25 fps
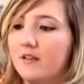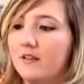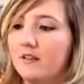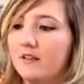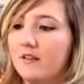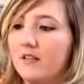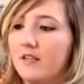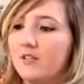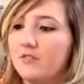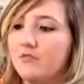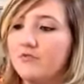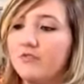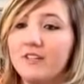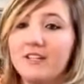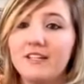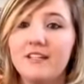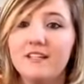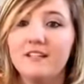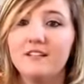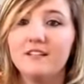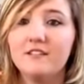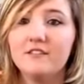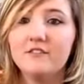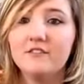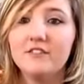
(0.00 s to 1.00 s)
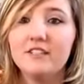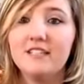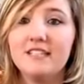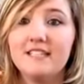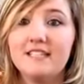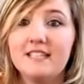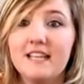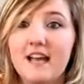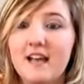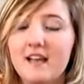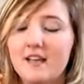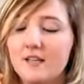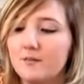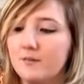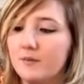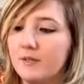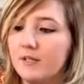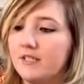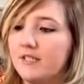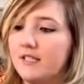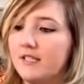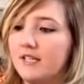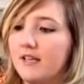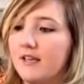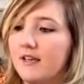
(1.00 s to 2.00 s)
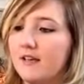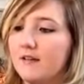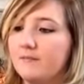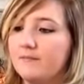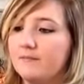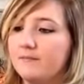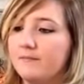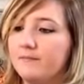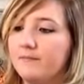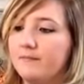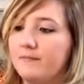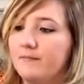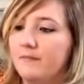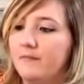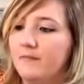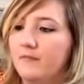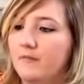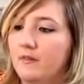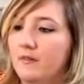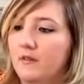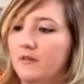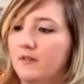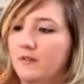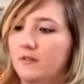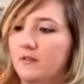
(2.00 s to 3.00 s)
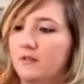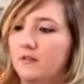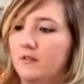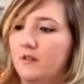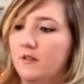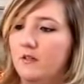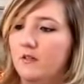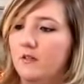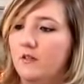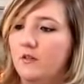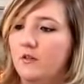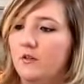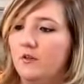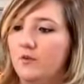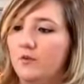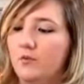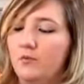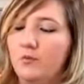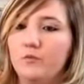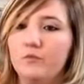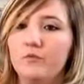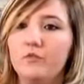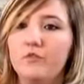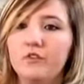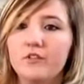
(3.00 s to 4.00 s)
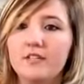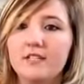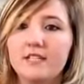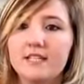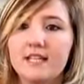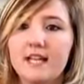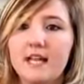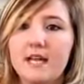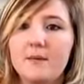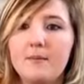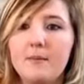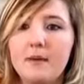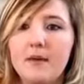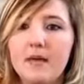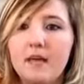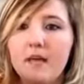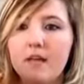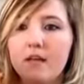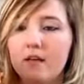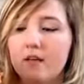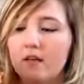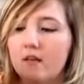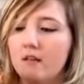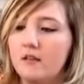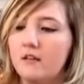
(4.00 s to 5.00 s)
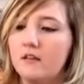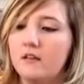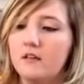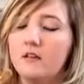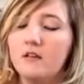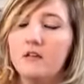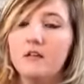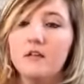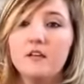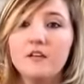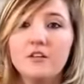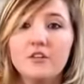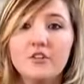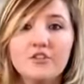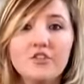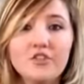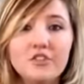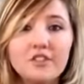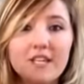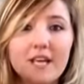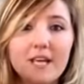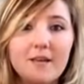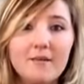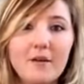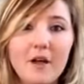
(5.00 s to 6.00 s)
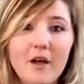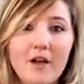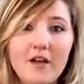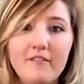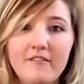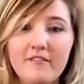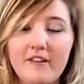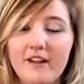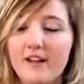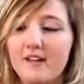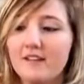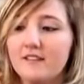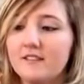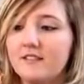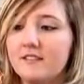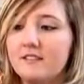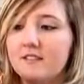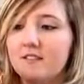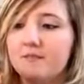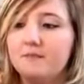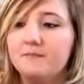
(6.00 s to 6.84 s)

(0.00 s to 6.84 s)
That's really sad, but I did count. Oh, I've got an escapee. But just keep going round